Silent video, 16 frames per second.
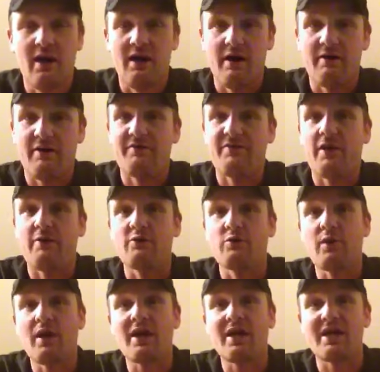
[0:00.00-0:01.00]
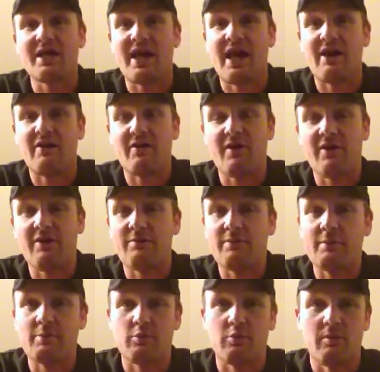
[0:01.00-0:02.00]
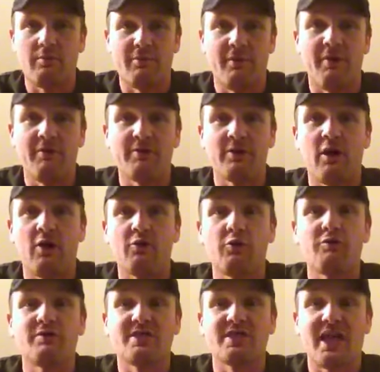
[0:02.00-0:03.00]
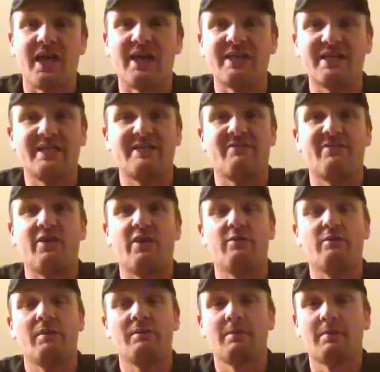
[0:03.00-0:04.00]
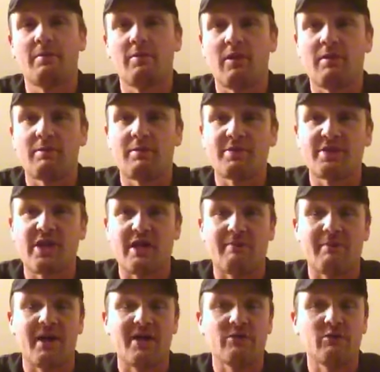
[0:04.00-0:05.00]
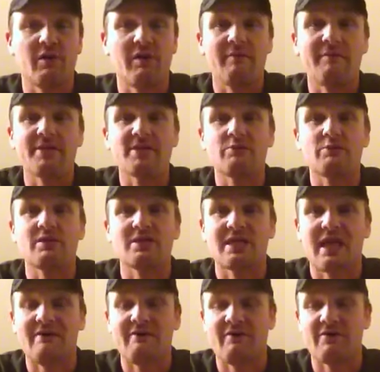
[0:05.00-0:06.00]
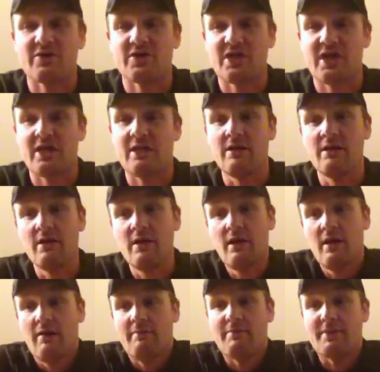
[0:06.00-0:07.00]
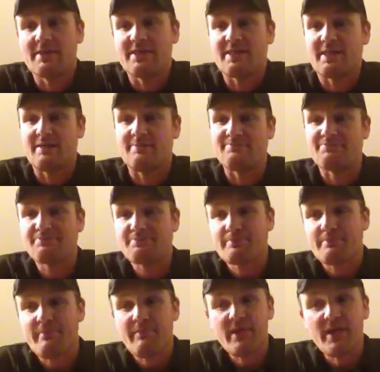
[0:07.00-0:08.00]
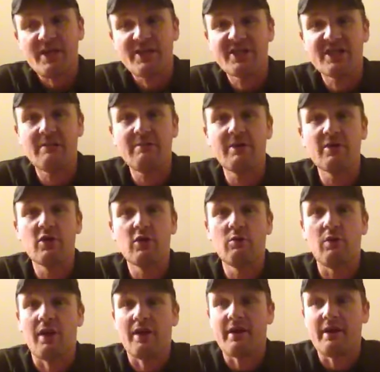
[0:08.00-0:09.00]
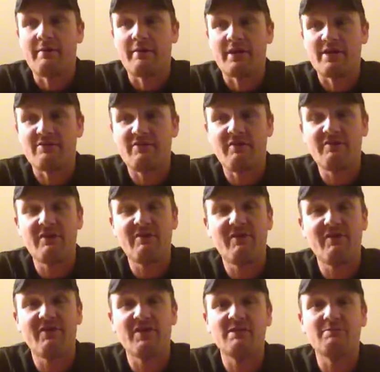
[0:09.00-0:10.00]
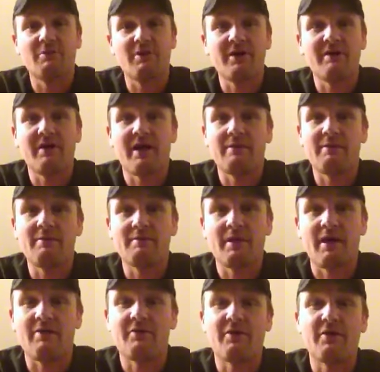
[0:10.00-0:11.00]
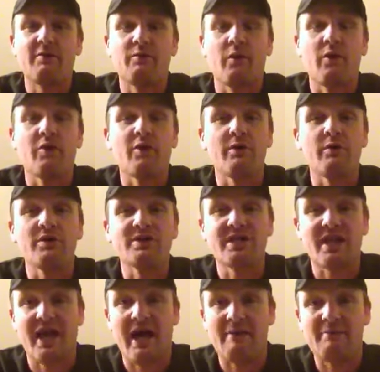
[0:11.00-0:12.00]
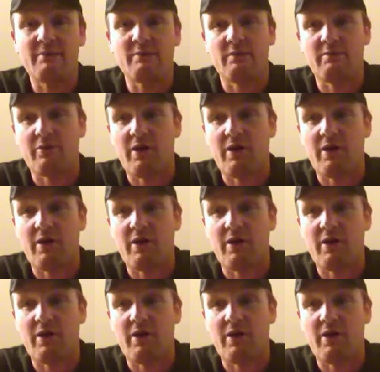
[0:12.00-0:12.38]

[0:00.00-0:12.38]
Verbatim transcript: Uh, they found a way to get out of there, and people were brawling all through the stands. It's a very memorable lumberjack match, one of the best ones that I've ever seen. But um, it's going to be a good one. I mean, it's 50 50 split. A lot of people out there and wondering what's going to happen with